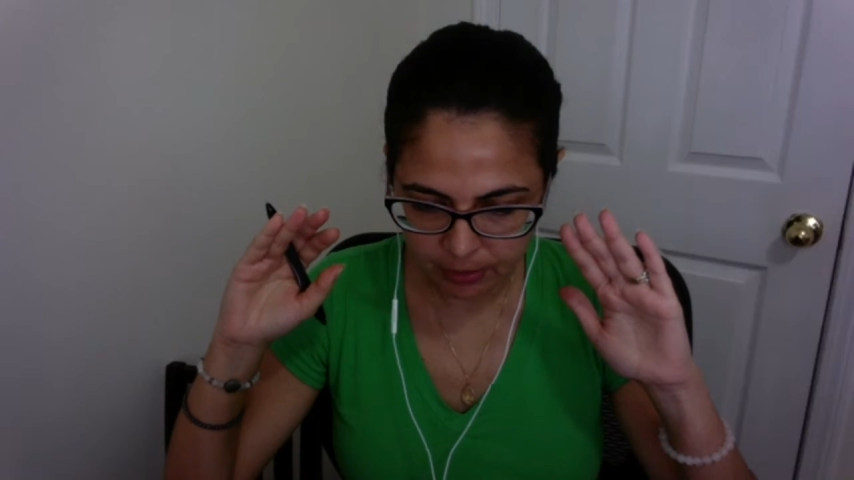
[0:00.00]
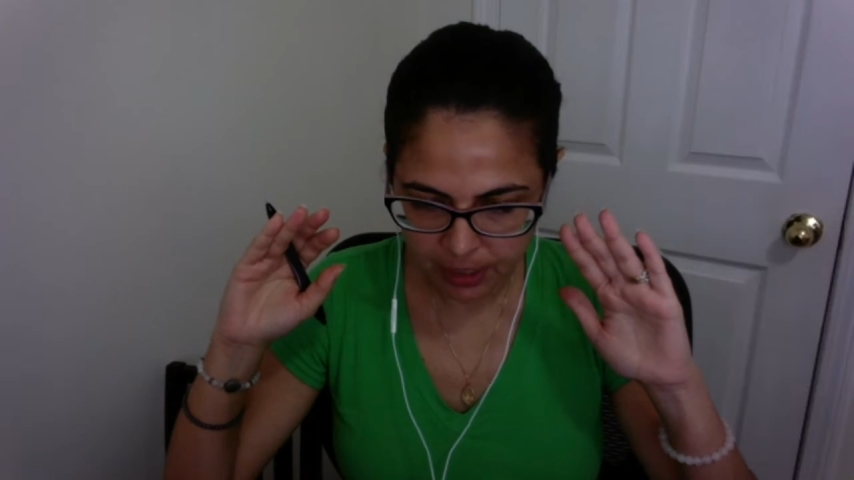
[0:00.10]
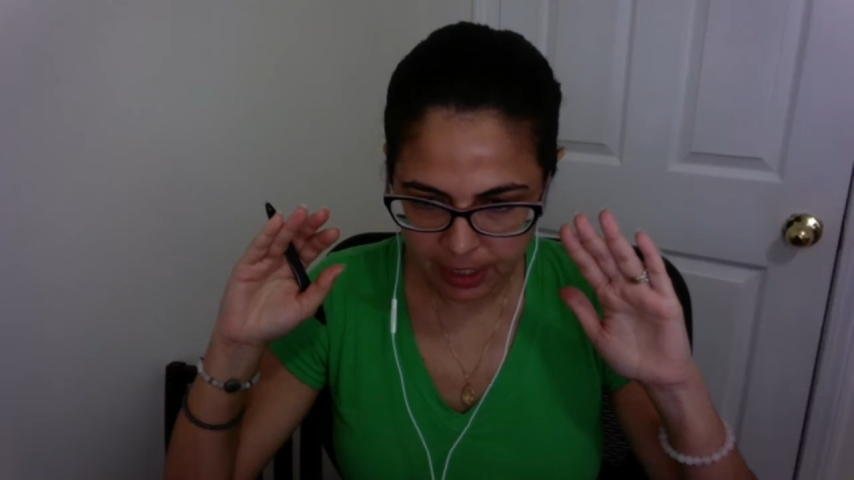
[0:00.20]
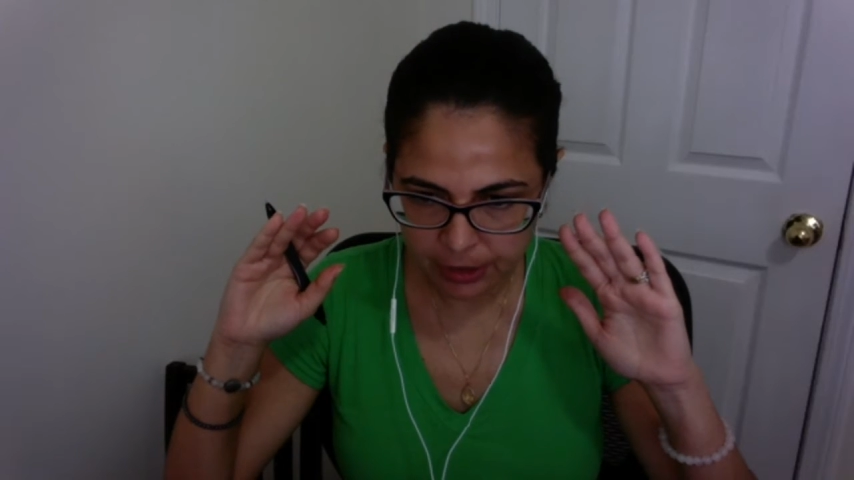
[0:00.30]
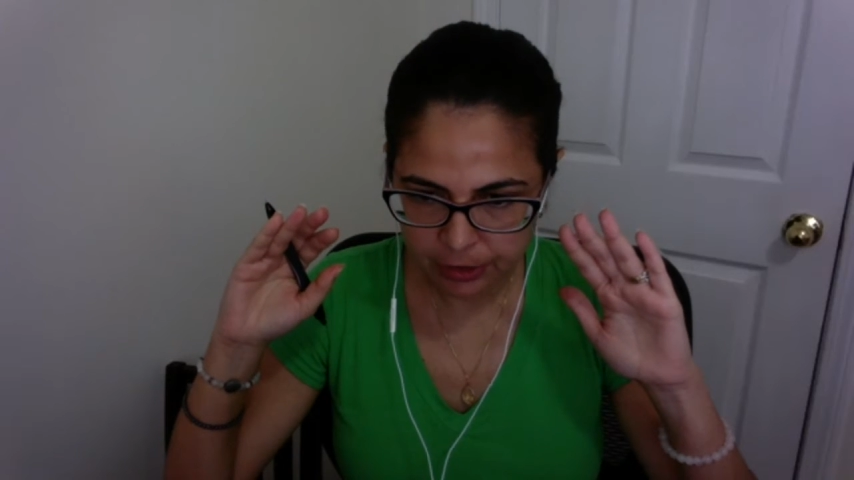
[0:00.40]

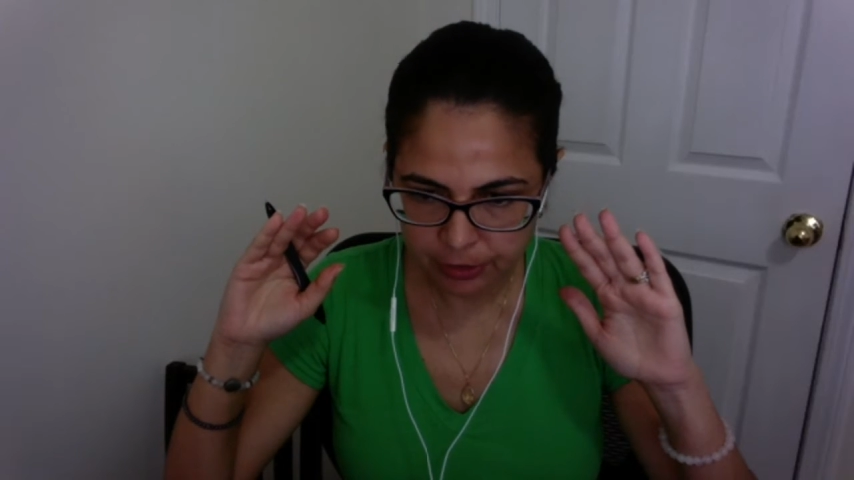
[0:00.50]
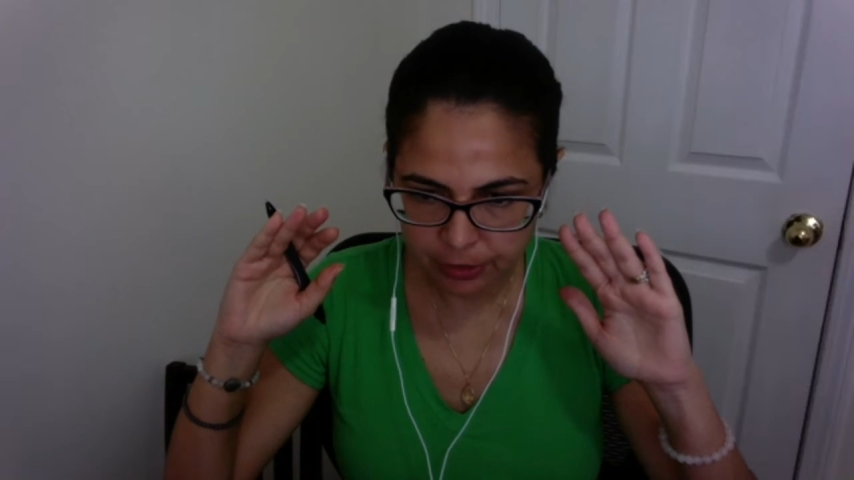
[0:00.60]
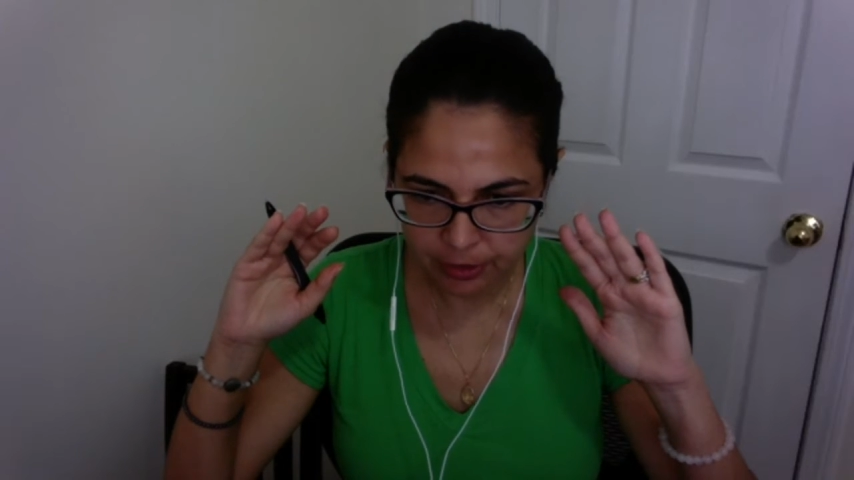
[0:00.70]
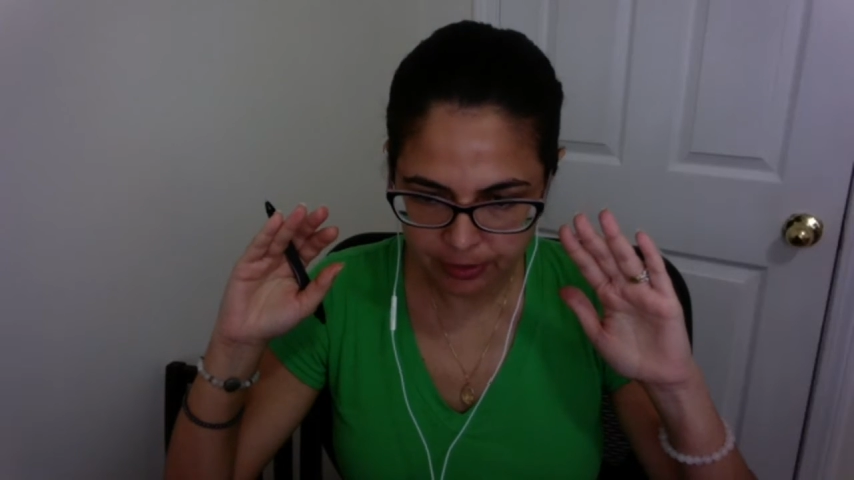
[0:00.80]
planet Earth?